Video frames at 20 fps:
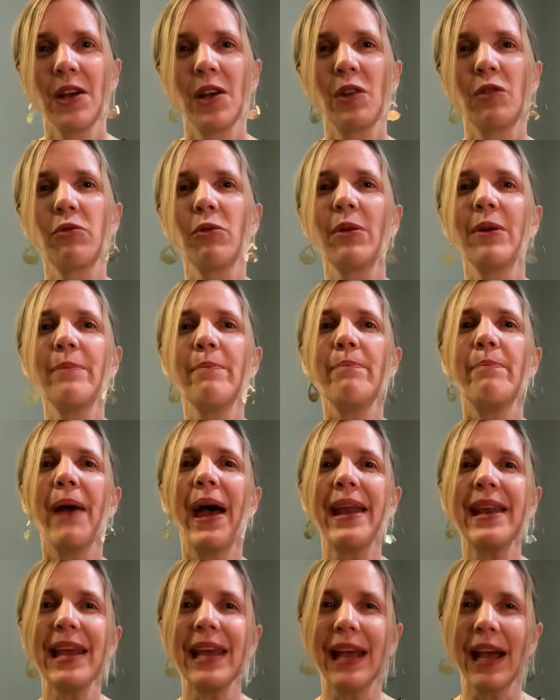through
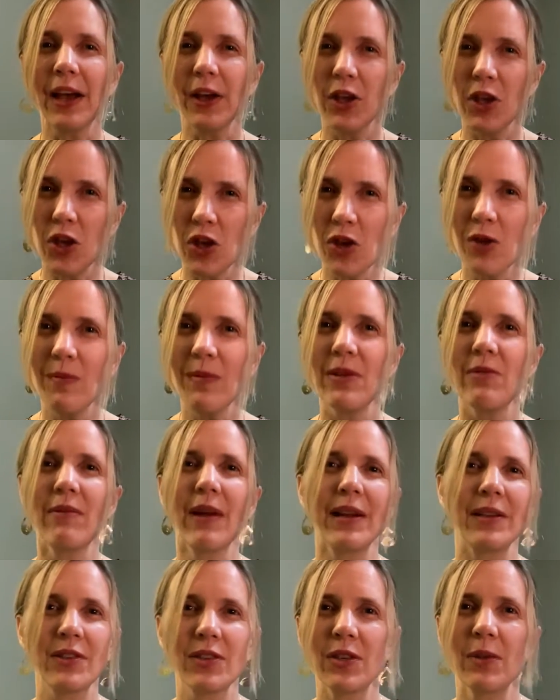embedding a human
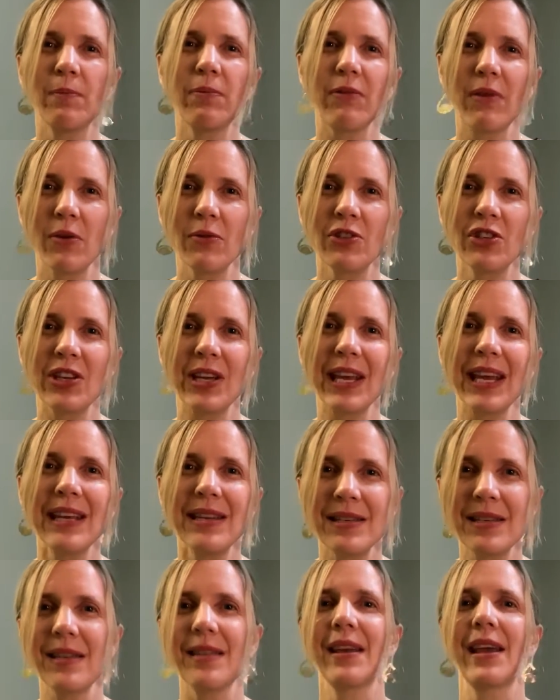rights approach
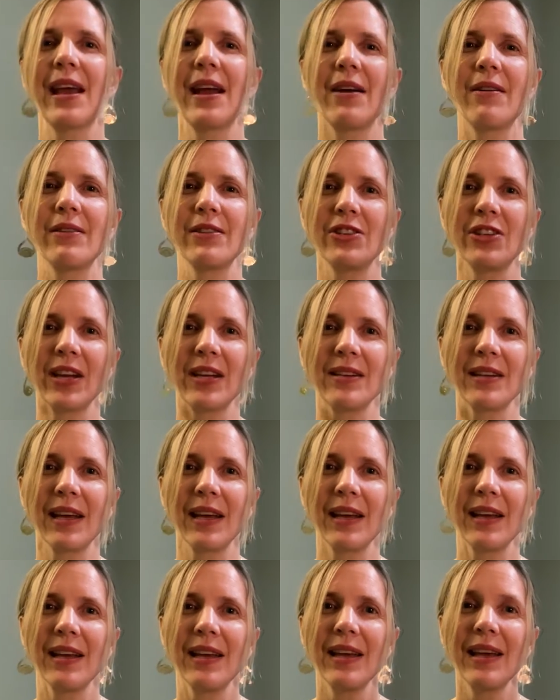into the care
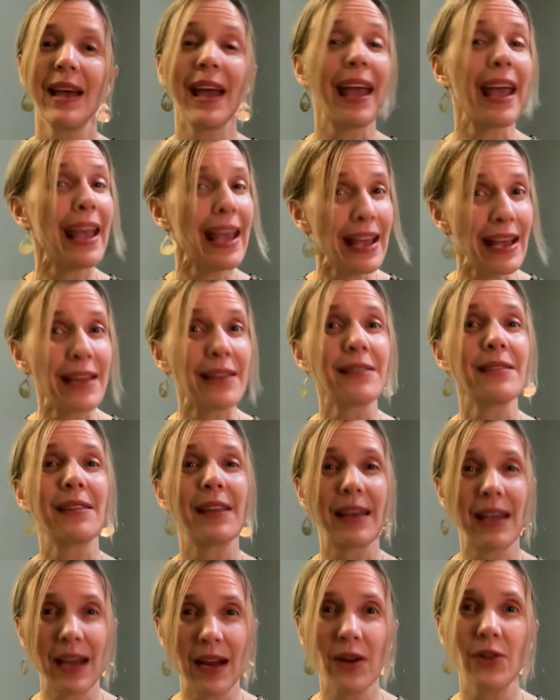agenda and
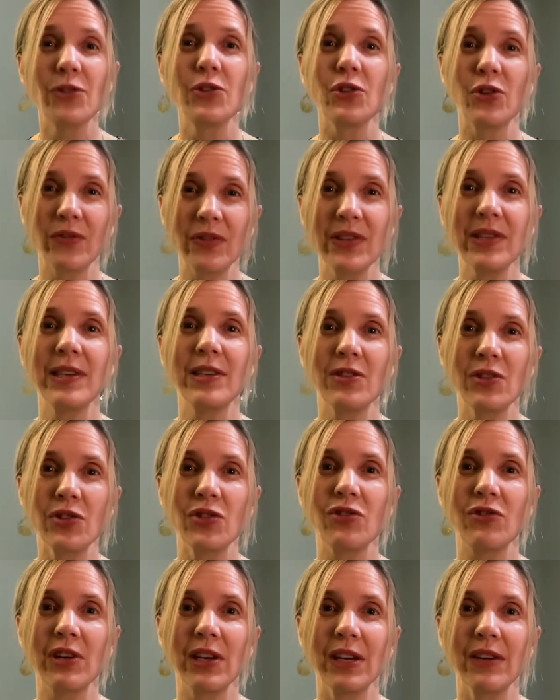the care service
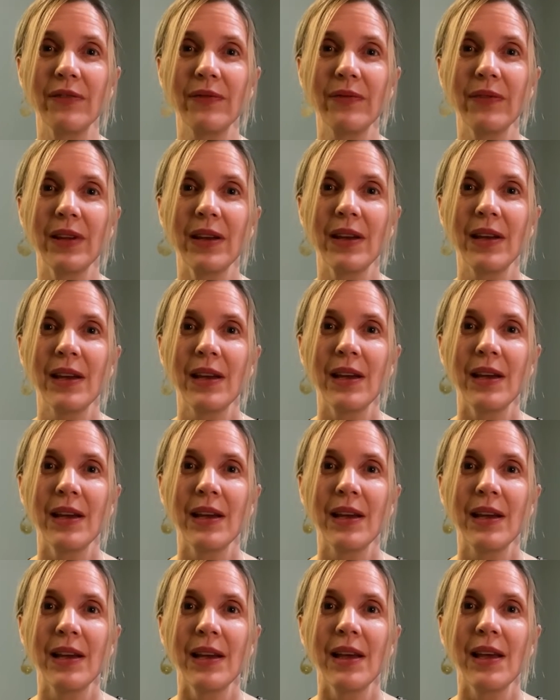industry.
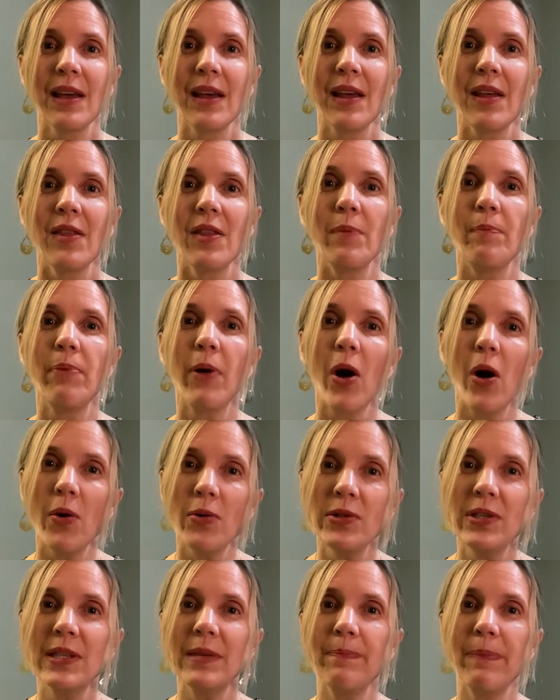The
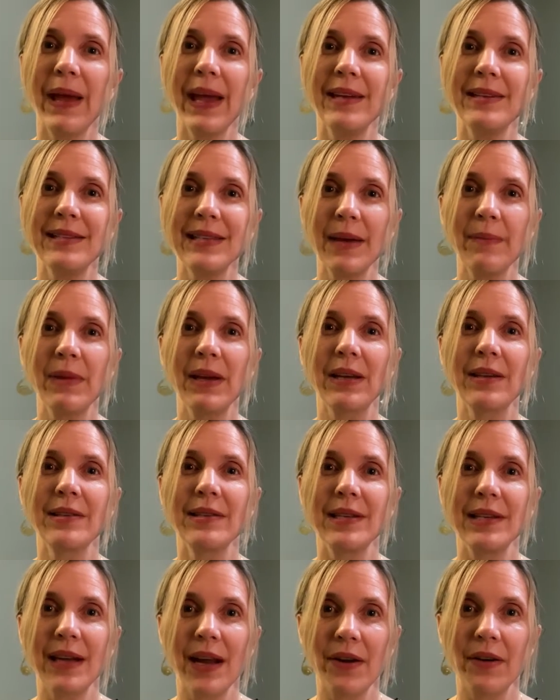post-pandemic
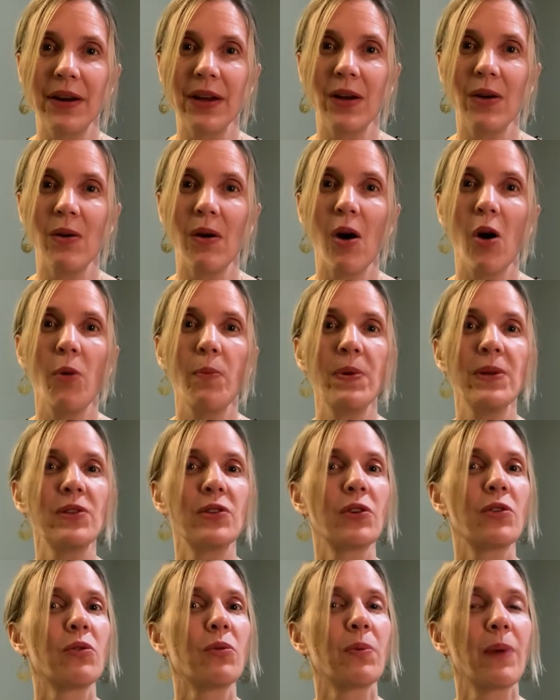scenario
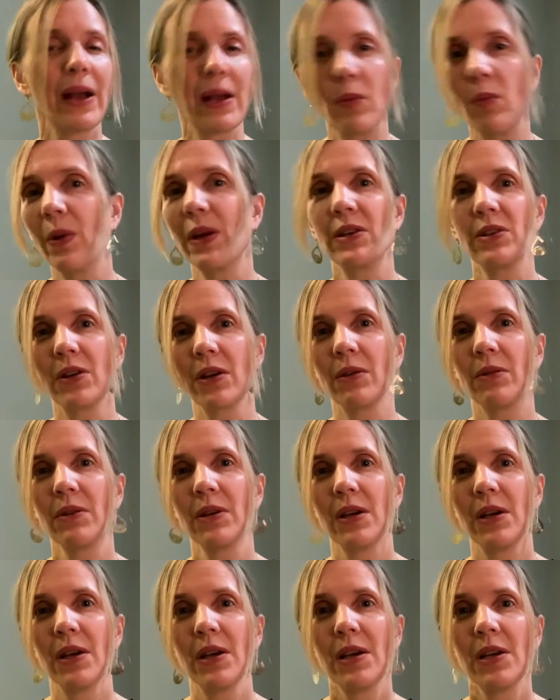opens a great window
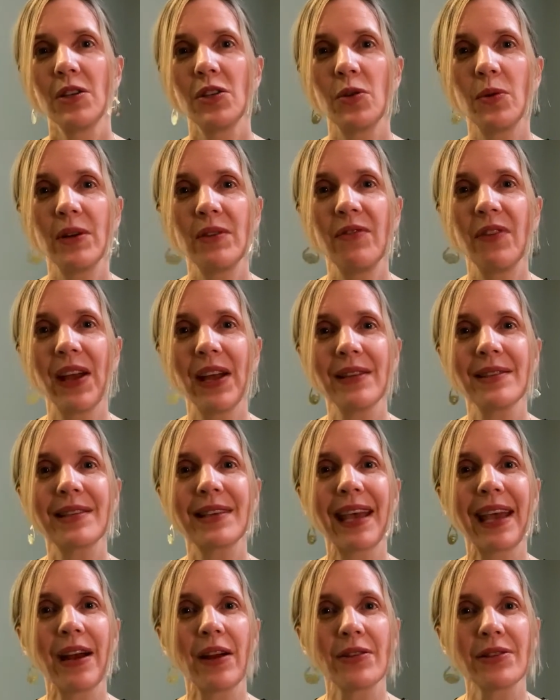to advance
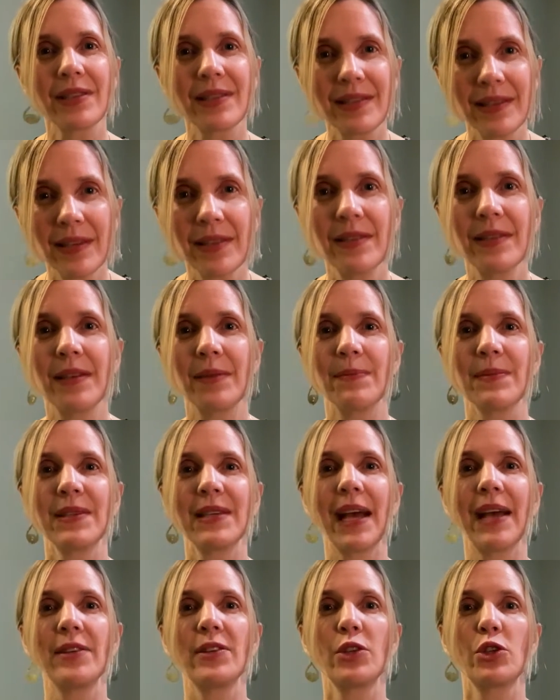care
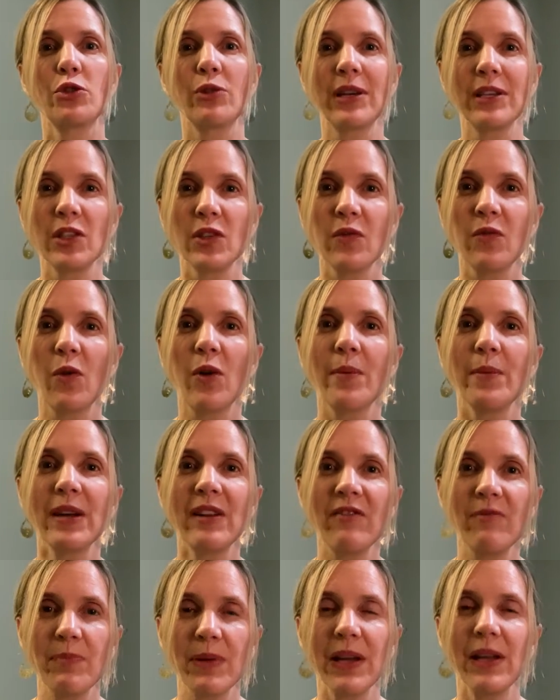systems as a
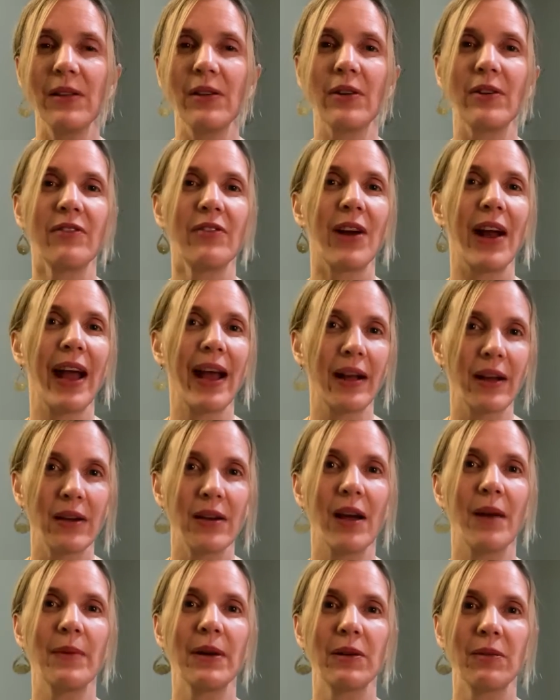transformative pillar for
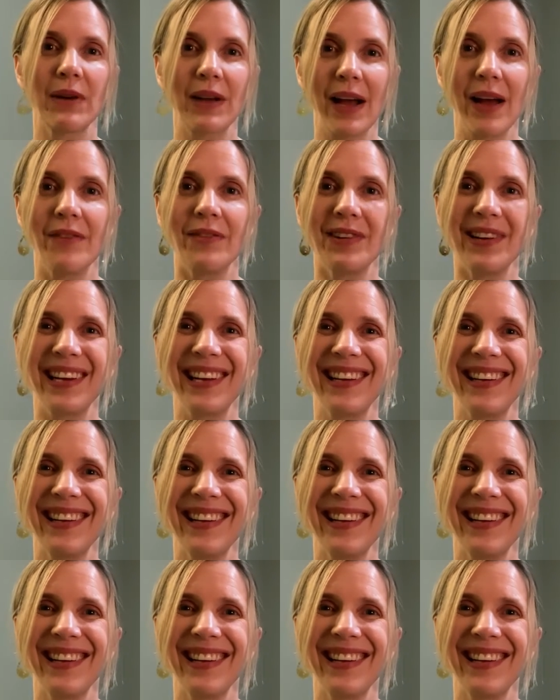economic recovery.